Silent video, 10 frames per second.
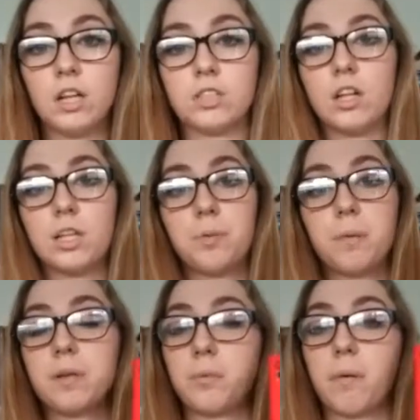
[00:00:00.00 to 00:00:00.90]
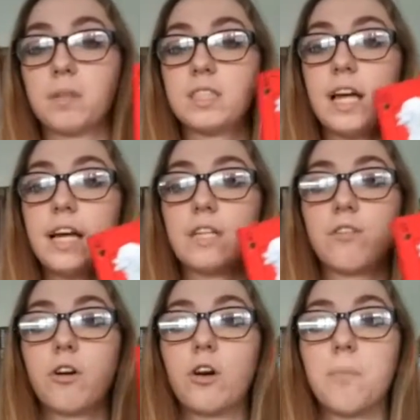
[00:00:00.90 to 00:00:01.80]
So that's pretty much what I'm gonna say is
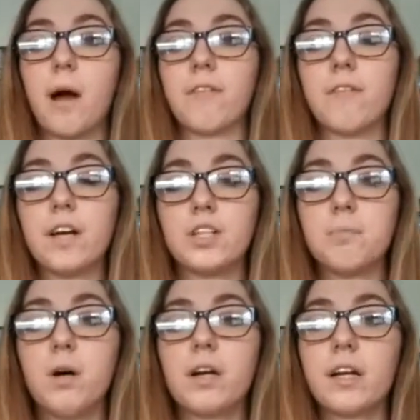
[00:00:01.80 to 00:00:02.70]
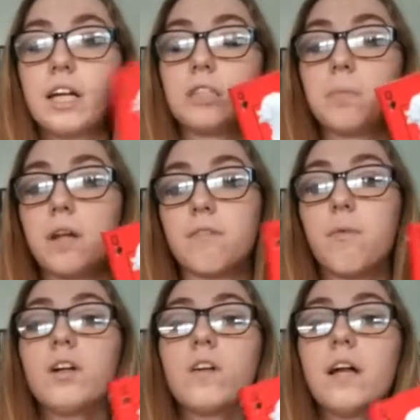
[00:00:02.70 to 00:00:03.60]
for my revenge book is Blood of
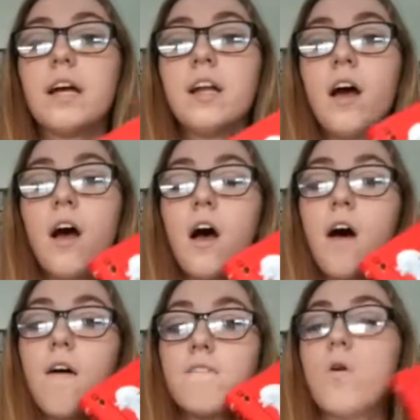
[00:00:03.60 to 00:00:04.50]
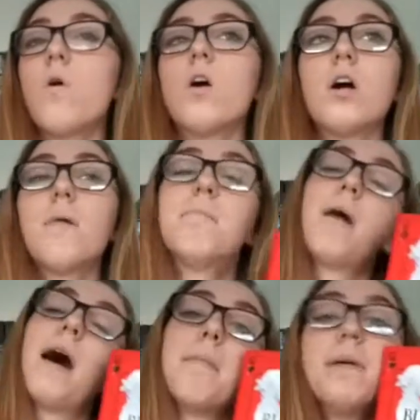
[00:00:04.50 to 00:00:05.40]
Wonderland for
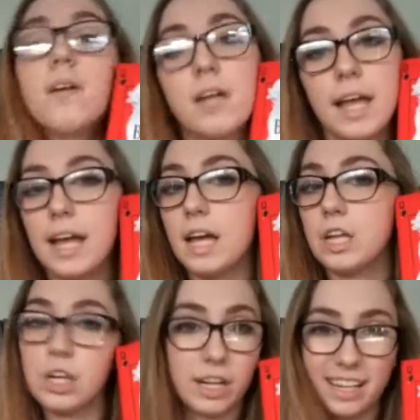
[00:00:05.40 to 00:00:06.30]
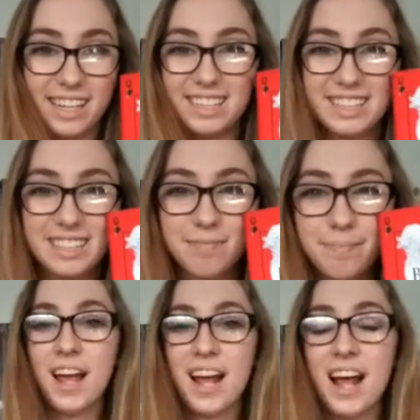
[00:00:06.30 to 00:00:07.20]
my Milk and Cookies.
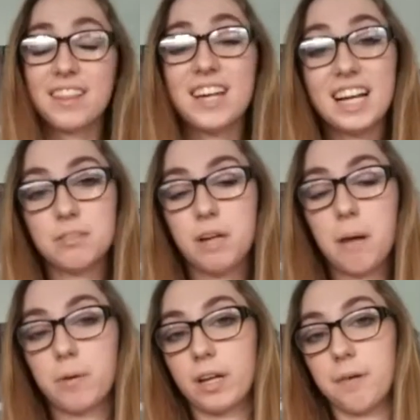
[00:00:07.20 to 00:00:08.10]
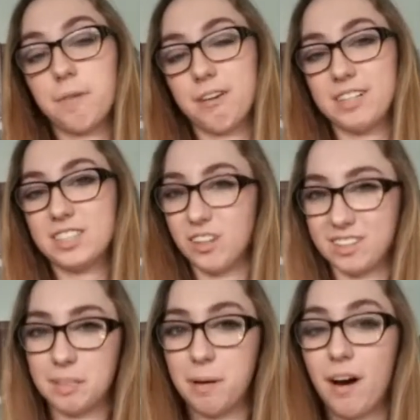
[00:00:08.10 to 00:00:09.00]
The next one I'm going to get very
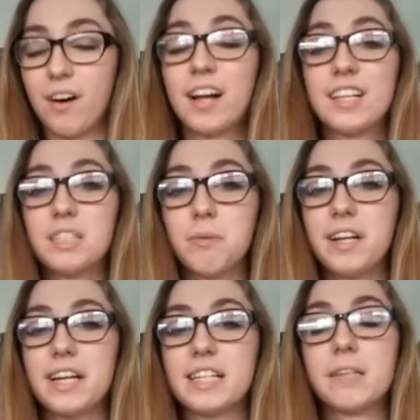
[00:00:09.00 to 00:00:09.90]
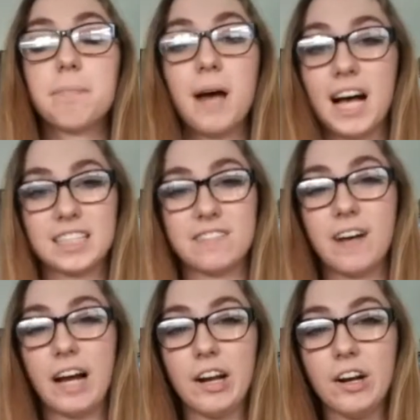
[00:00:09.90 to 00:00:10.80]
salty about, and this one is
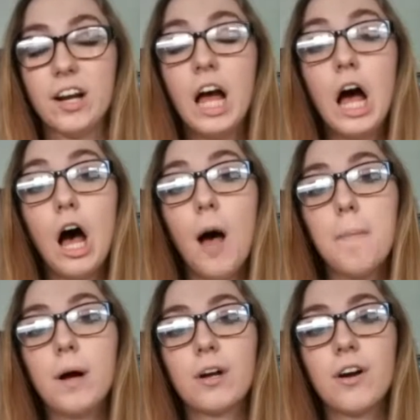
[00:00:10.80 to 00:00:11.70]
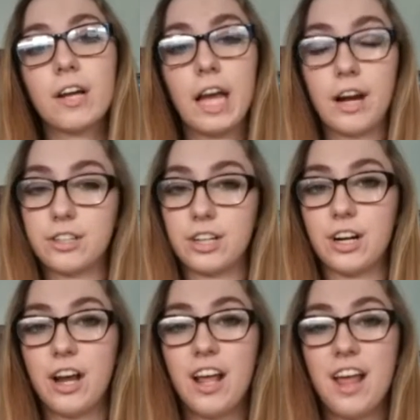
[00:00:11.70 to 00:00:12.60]
Pacify Her, a book or a
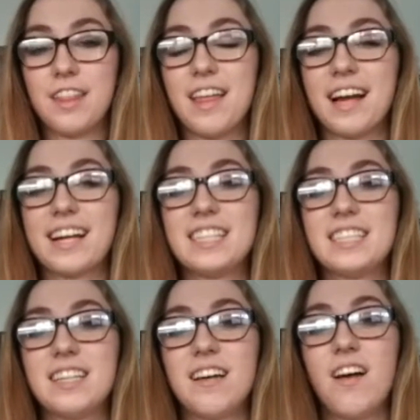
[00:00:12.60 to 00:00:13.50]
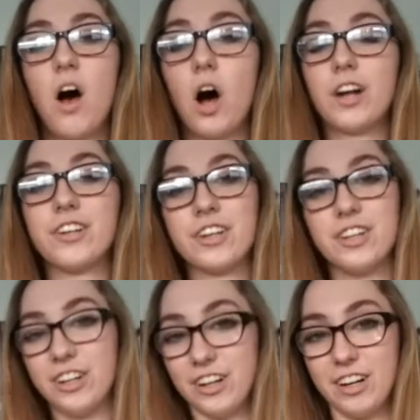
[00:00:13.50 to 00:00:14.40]
character that gets on your
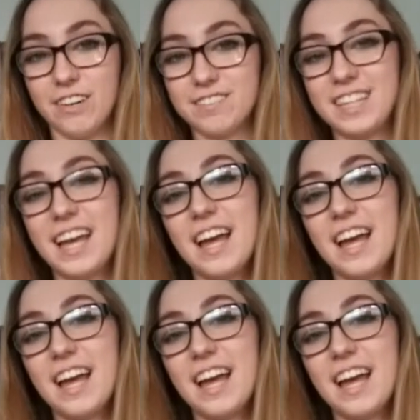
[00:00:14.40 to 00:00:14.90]
nerves.